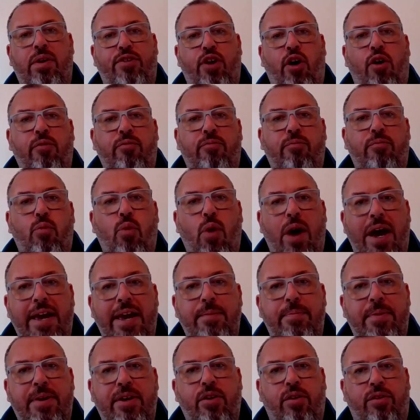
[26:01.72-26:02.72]
gone way
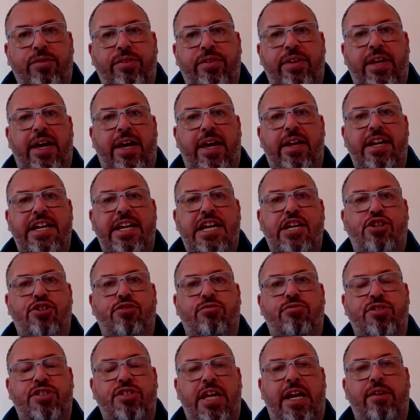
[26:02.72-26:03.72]
beyond that initial
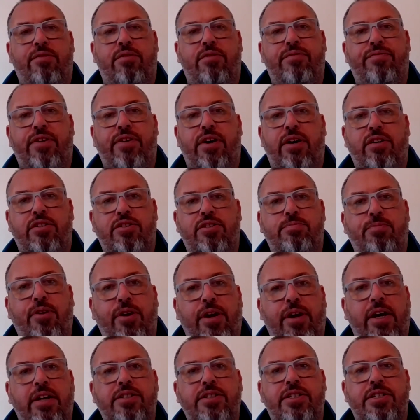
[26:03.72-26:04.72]
seller advance
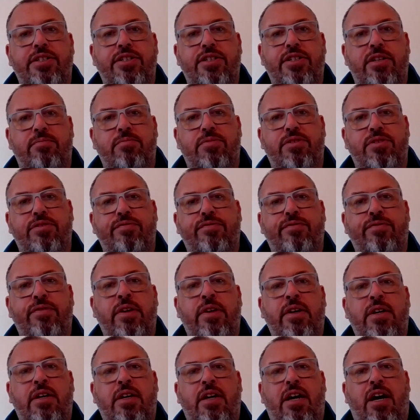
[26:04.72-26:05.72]
product in terms of
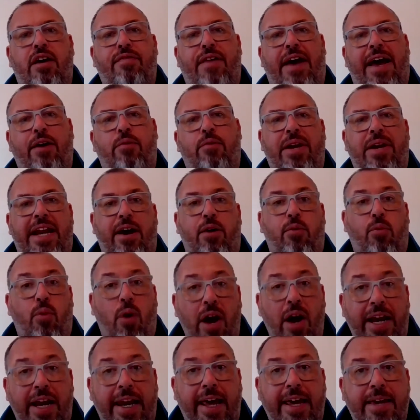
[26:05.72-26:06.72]
how we're now
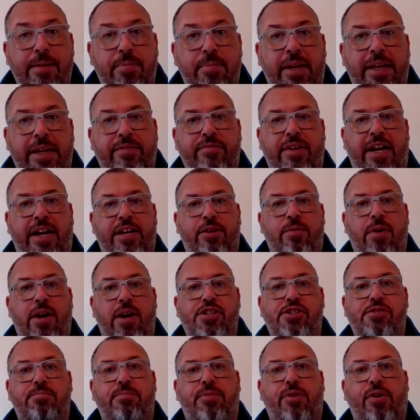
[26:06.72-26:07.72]
white labeling
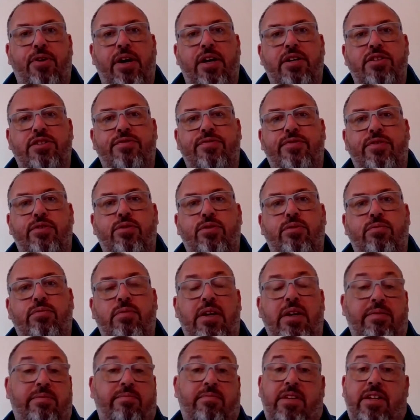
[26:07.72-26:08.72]
valuation products for
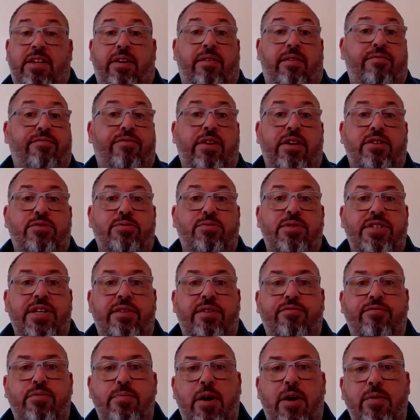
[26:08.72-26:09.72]
as we said,
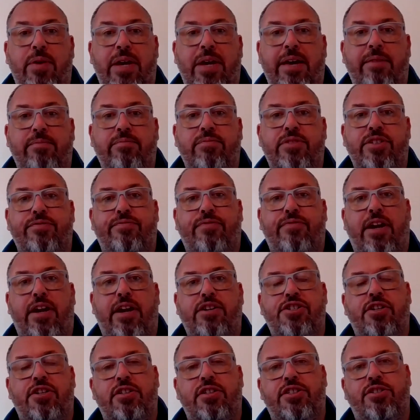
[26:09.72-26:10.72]
from OEM to
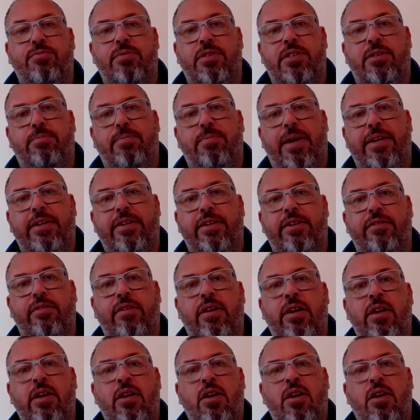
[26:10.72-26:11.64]
franchise to independent.